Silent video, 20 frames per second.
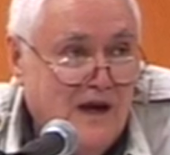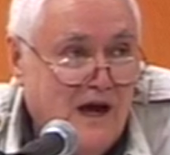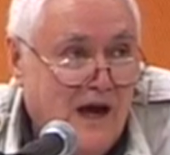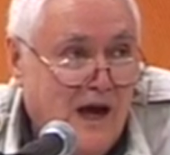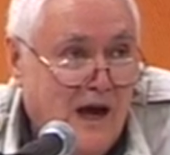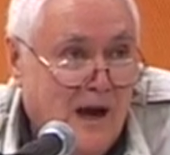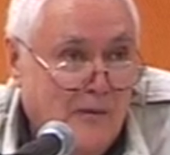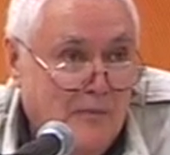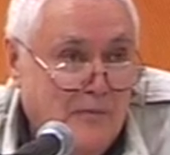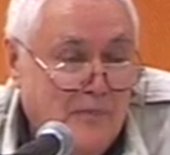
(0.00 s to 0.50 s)

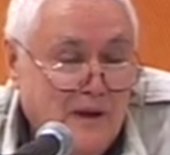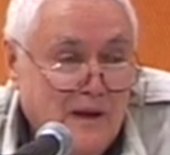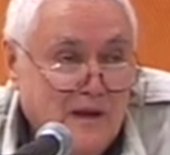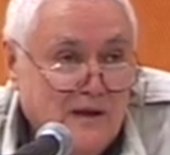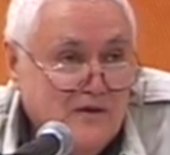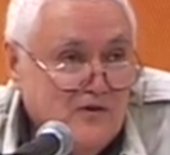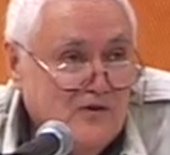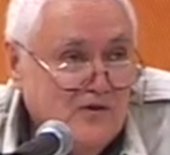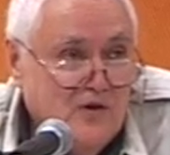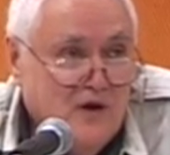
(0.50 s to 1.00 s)
up
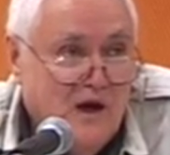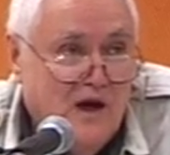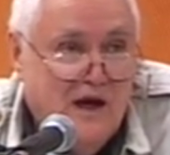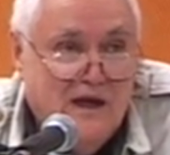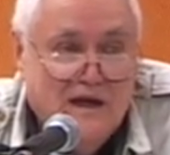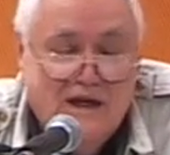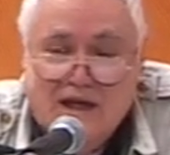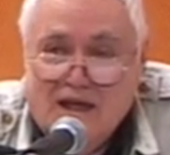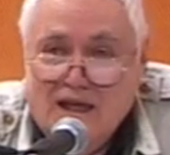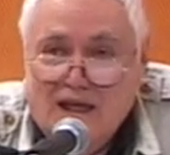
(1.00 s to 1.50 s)

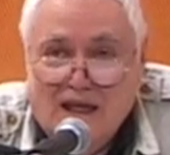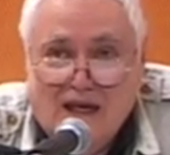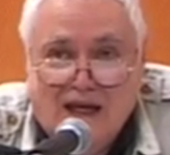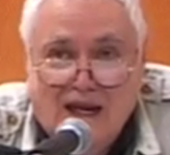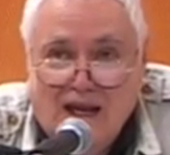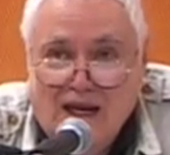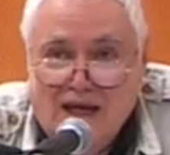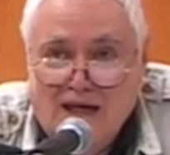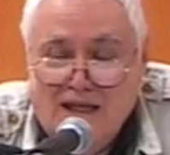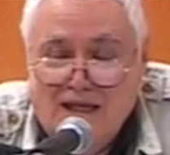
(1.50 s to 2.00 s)
trying to get
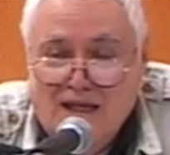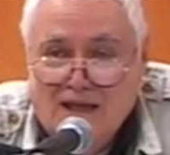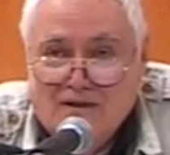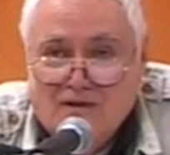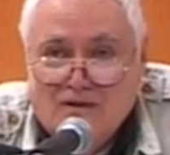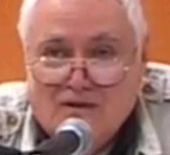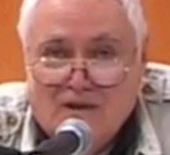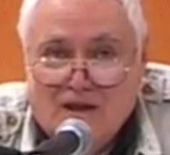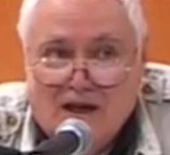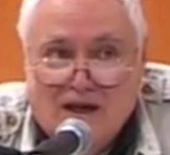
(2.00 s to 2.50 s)
any
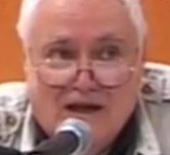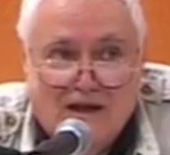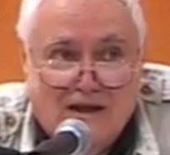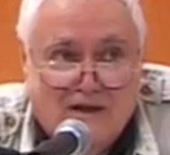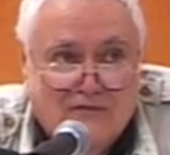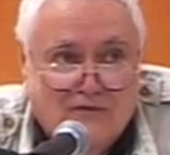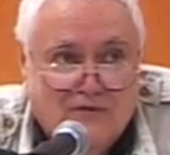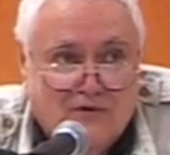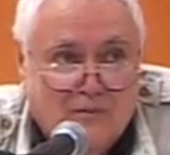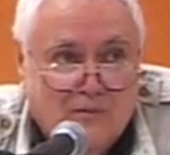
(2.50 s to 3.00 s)
inside
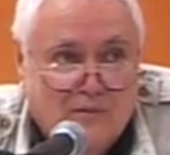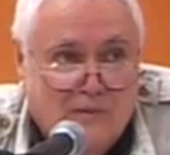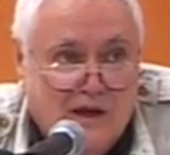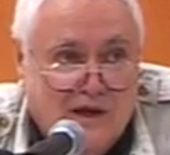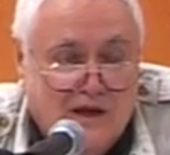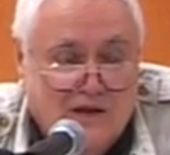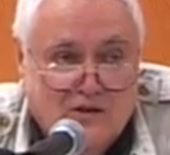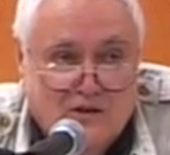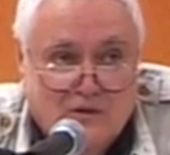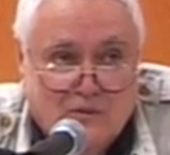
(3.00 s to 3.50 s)

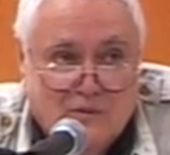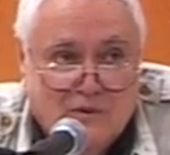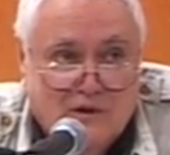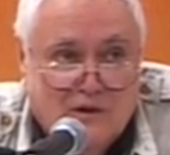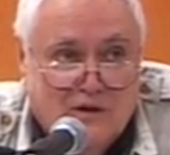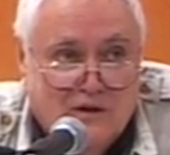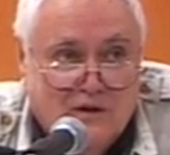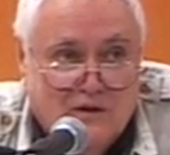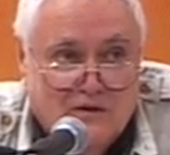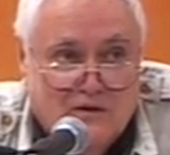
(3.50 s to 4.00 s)
information
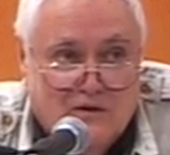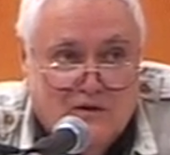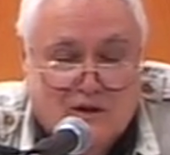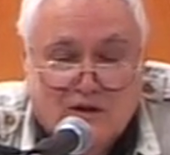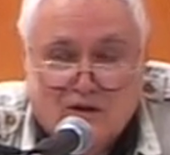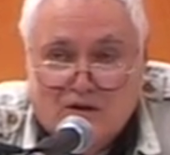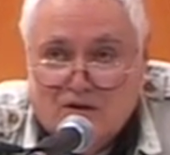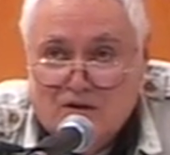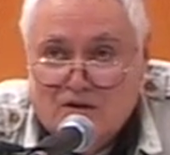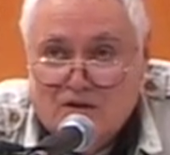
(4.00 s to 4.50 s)
because the
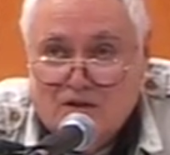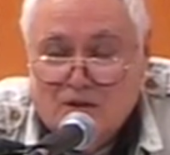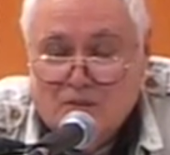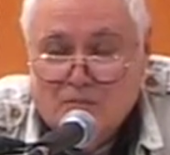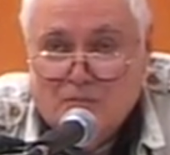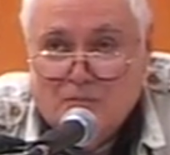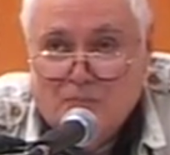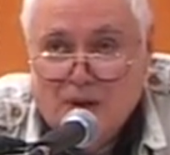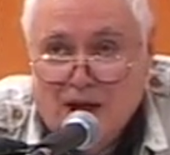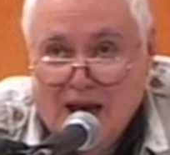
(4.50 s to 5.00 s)

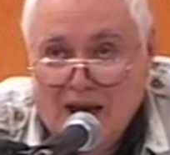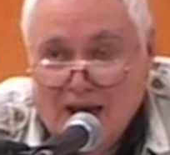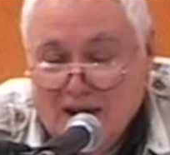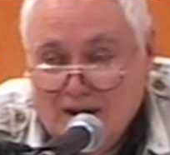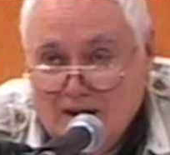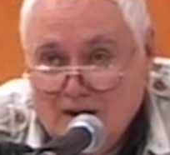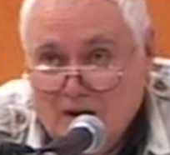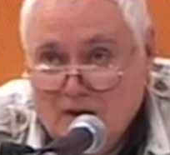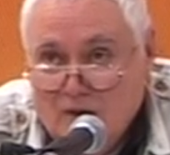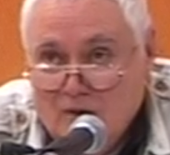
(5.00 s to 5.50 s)

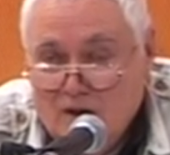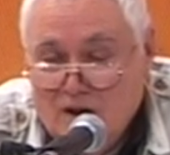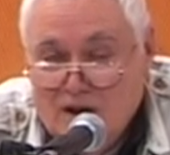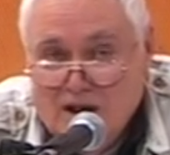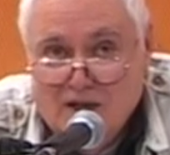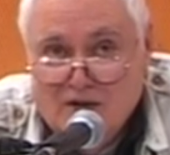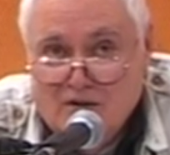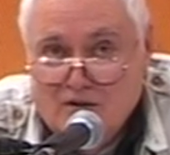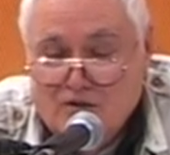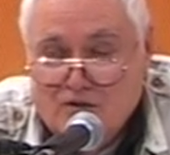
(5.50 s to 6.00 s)
tobacco
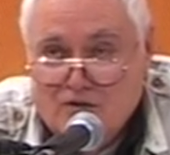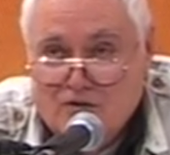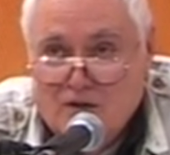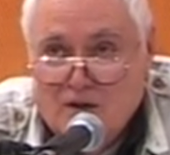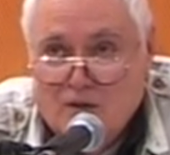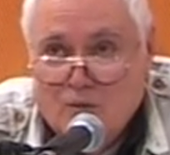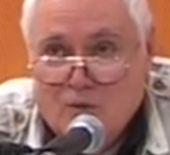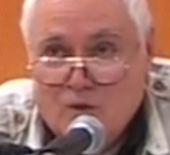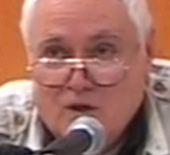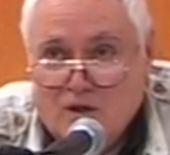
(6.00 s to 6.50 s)
industry
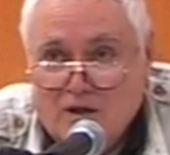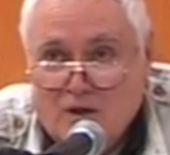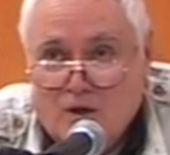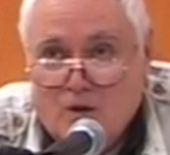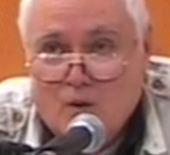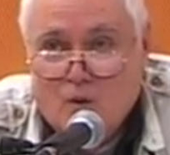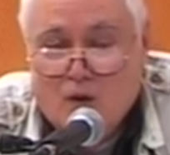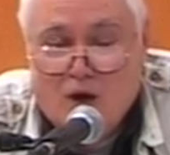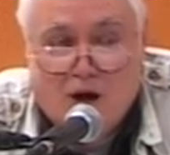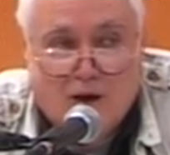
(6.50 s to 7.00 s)
wouldn't
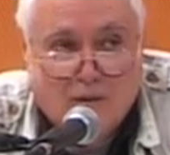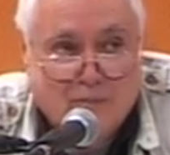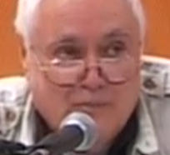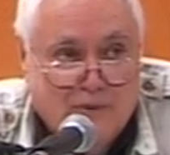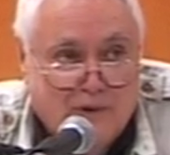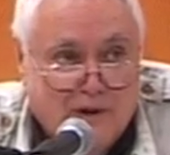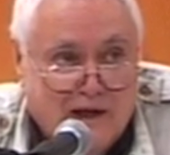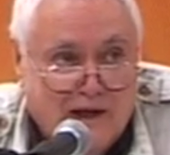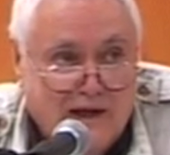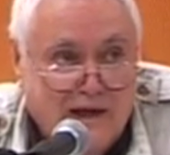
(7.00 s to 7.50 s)

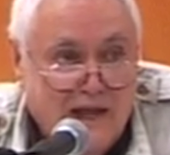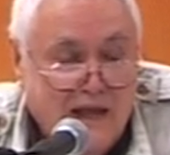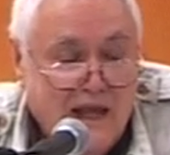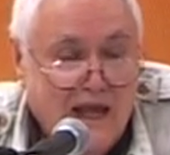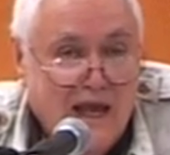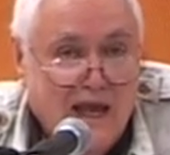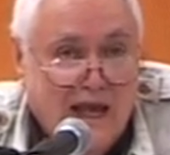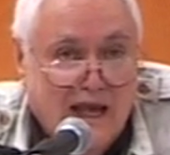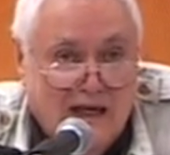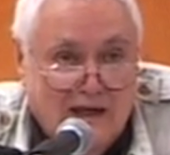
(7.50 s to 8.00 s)
cooperate,
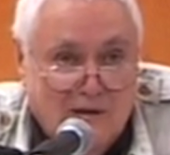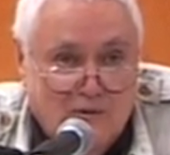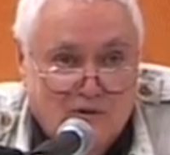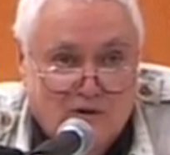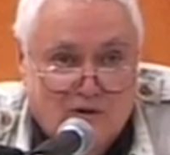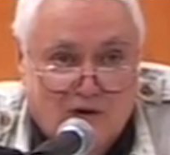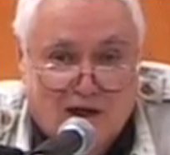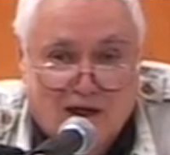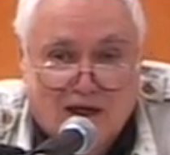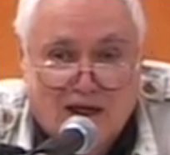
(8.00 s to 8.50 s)
and he was
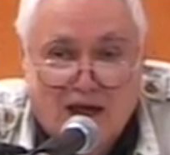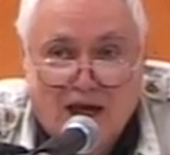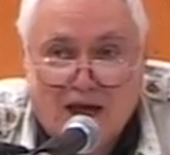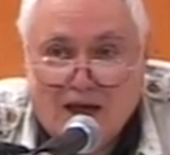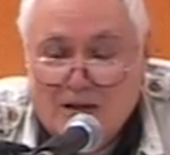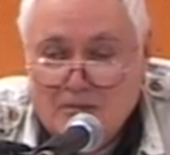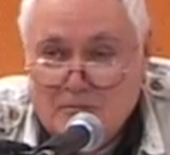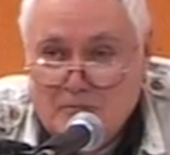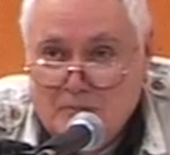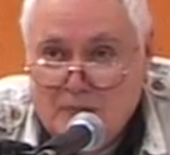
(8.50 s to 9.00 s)
going to
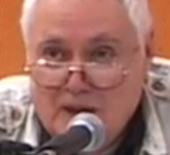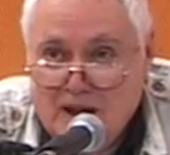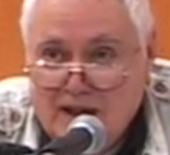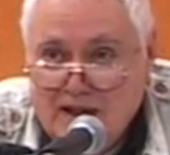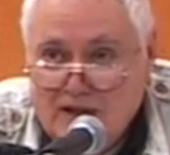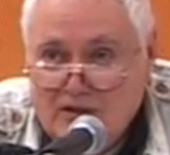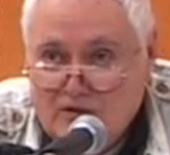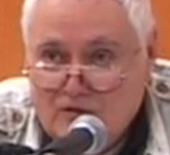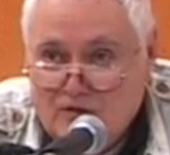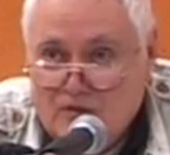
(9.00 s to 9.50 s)
cut and
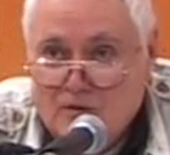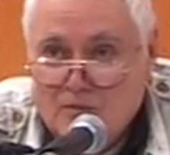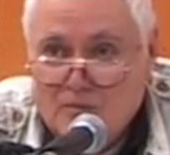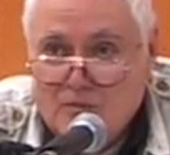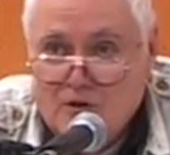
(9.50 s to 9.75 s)
paste from